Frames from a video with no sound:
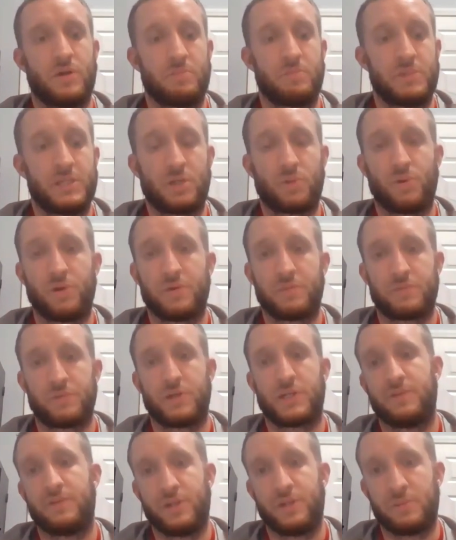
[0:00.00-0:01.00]
a big one
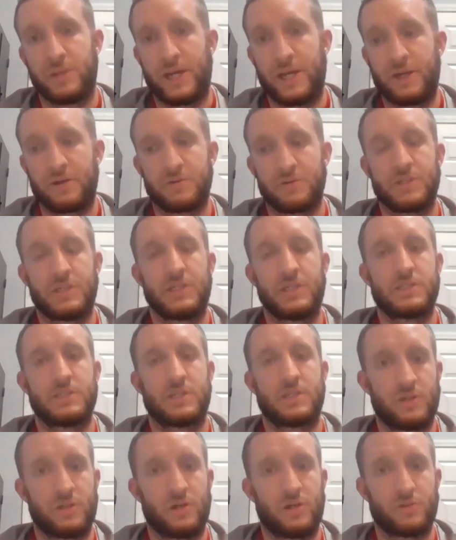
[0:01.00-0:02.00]
for EV
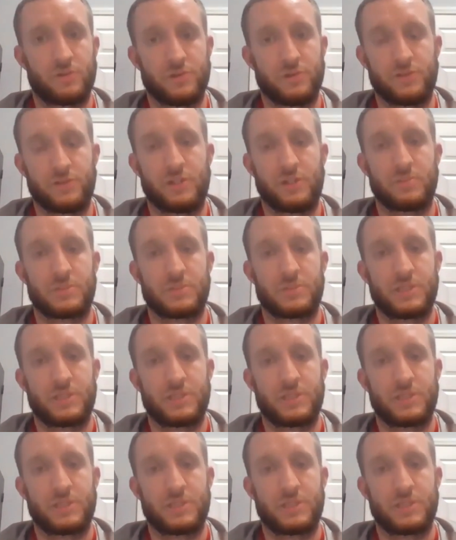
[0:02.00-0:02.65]
batteries and other lithium